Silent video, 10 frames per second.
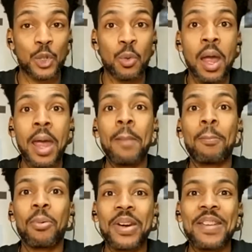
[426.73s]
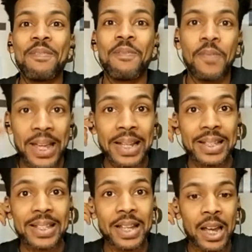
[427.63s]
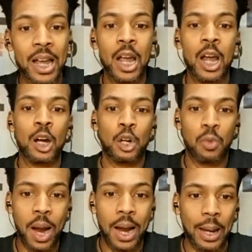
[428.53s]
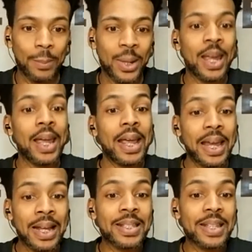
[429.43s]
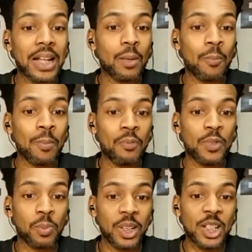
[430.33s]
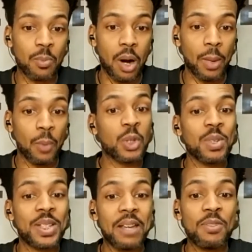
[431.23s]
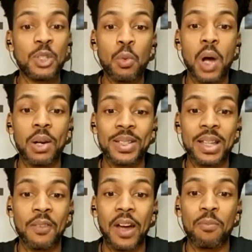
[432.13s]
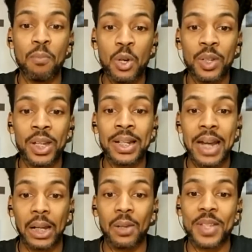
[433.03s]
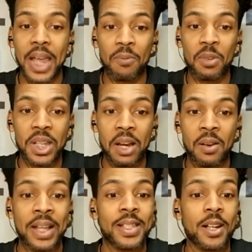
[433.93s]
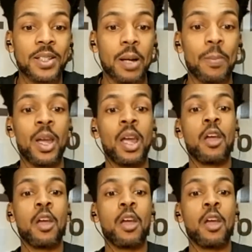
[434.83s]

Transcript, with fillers: to prevent crime inside the Memphis Police Department, which receives $275 million every year and sucks up